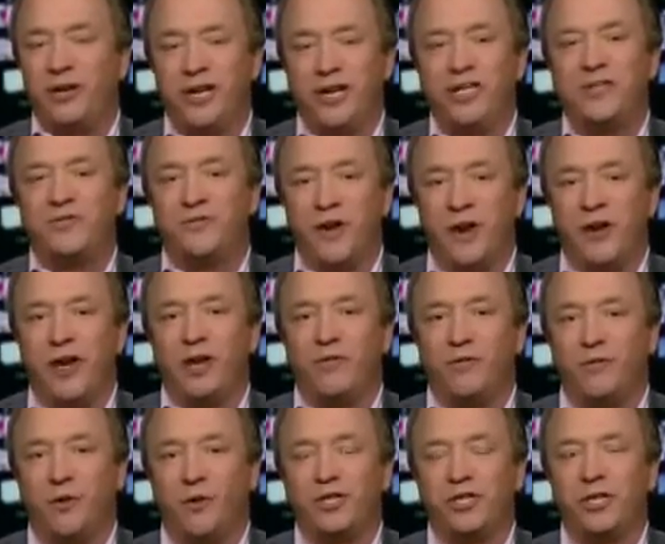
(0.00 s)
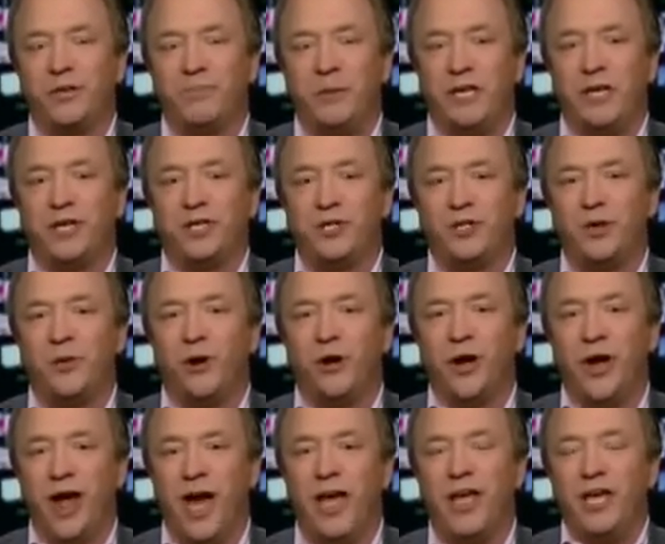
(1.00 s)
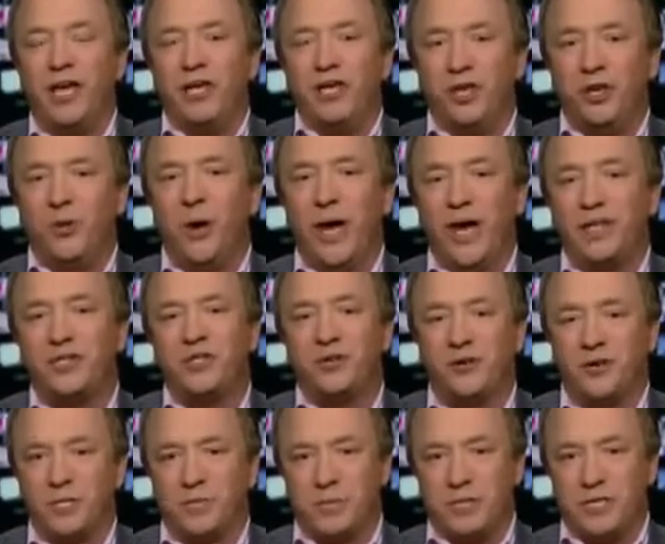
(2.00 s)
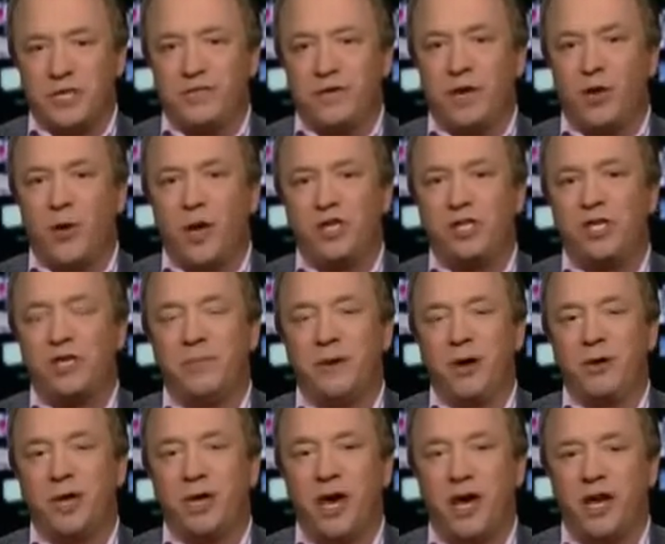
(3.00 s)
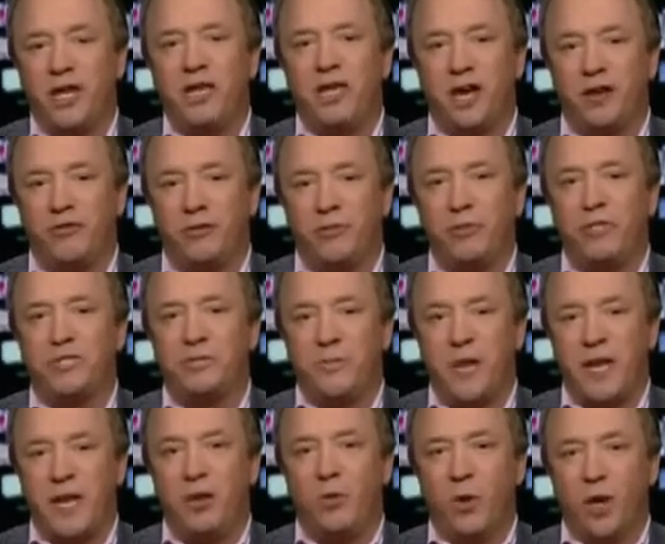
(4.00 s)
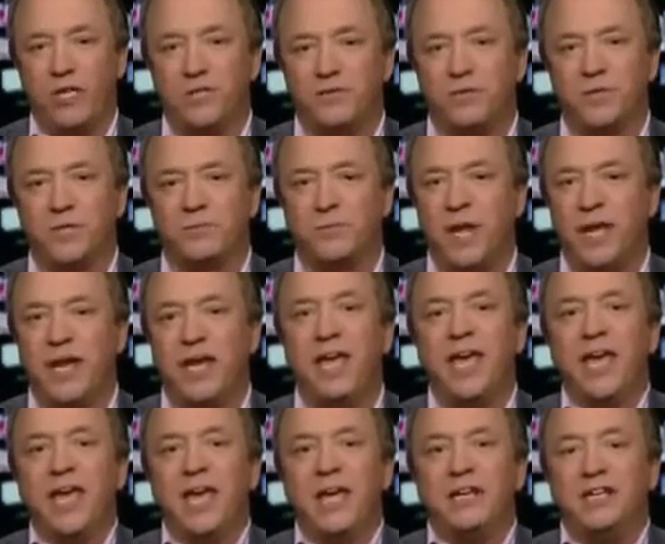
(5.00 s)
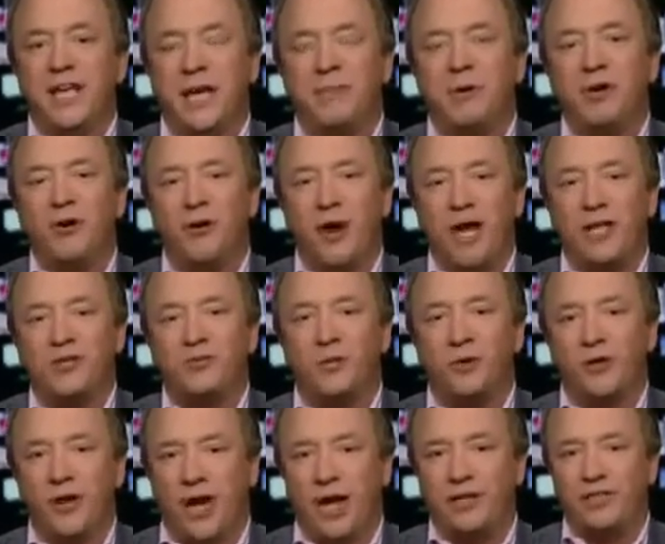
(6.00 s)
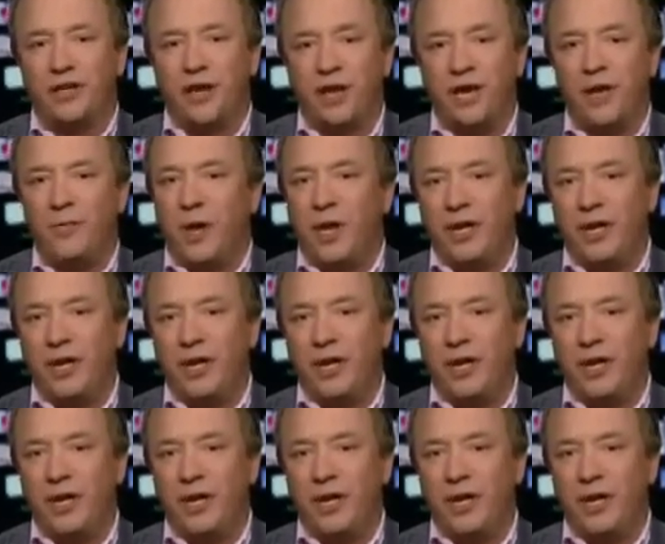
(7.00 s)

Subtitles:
is very unfortunate because you asked her a specific question about cutting government spending, wasteful spending. Democrats will not talk about